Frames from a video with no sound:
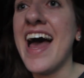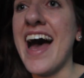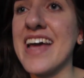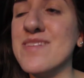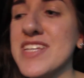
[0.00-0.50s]

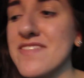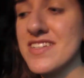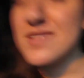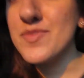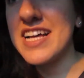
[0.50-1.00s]
I am
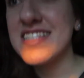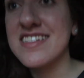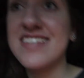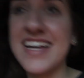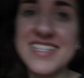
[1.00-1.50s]
definitely
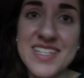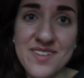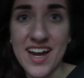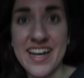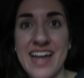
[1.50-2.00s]
blasting the AC
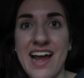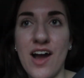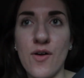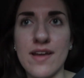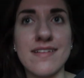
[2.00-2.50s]
right
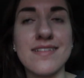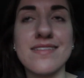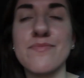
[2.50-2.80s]
now and